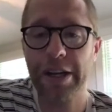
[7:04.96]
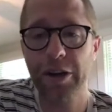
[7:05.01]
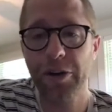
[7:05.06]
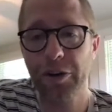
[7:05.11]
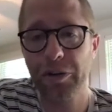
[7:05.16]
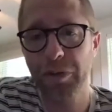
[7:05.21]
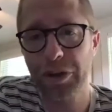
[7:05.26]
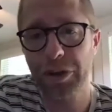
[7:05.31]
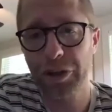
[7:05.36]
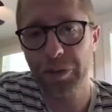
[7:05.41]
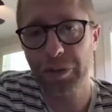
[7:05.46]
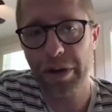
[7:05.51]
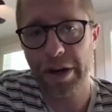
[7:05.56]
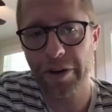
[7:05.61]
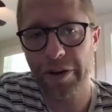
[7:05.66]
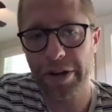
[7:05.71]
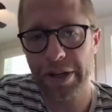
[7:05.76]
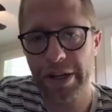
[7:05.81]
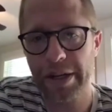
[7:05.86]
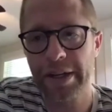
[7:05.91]
to a new
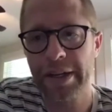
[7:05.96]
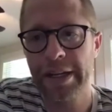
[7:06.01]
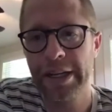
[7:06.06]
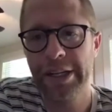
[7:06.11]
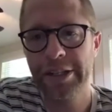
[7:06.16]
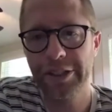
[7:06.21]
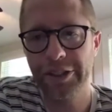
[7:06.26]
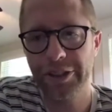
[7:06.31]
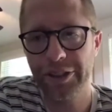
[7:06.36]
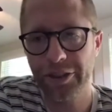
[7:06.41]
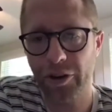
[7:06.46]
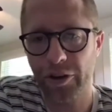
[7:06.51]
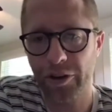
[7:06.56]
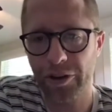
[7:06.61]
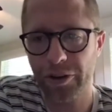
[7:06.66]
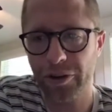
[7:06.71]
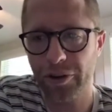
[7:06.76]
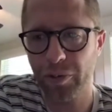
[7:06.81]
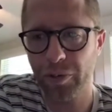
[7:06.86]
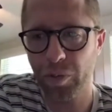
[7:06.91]
area to start a
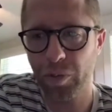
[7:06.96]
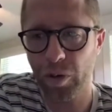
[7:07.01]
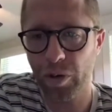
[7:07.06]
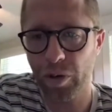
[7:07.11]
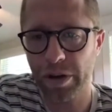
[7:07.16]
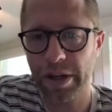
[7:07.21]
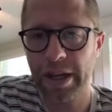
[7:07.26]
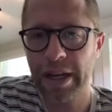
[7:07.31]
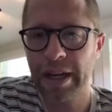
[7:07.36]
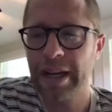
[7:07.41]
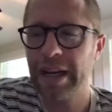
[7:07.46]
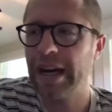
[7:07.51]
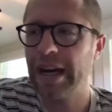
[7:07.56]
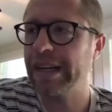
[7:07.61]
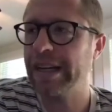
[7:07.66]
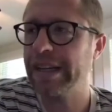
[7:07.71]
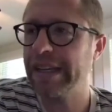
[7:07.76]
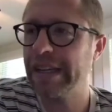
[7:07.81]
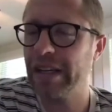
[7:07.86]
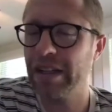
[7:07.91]
new work.
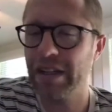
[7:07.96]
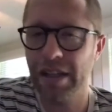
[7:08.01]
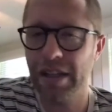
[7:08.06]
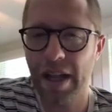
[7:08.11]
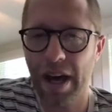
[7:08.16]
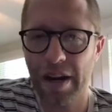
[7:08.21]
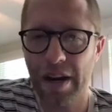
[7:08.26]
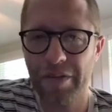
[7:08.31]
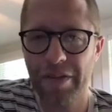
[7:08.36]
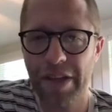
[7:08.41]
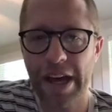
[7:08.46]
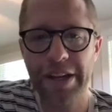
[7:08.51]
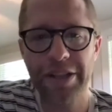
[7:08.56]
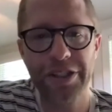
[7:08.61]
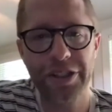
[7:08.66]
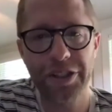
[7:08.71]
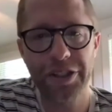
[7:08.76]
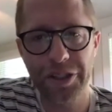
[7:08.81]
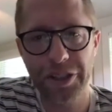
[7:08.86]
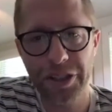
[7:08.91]
Again, a lot of that is
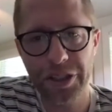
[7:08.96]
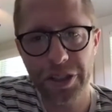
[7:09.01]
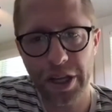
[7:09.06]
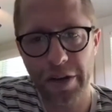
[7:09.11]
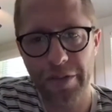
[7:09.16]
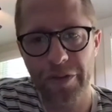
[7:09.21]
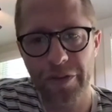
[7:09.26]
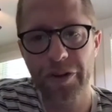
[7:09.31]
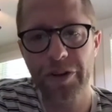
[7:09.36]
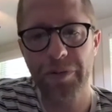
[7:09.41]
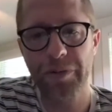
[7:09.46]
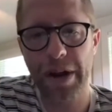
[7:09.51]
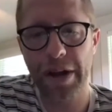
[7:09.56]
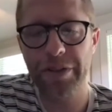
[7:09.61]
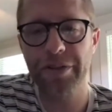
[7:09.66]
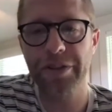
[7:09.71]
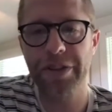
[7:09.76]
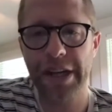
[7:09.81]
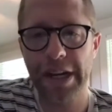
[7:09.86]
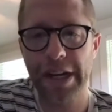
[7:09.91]
discovered
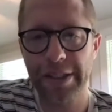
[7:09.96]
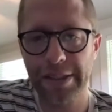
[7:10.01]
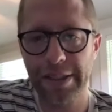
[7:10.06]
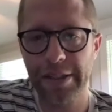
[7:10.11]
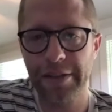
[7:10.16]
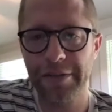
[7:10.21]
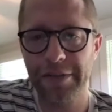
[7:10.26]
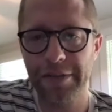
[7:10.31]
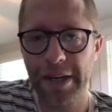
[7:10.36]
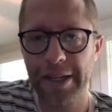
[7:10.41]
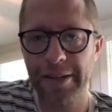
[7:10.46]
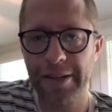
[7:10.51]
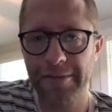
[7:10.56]
rather than identified.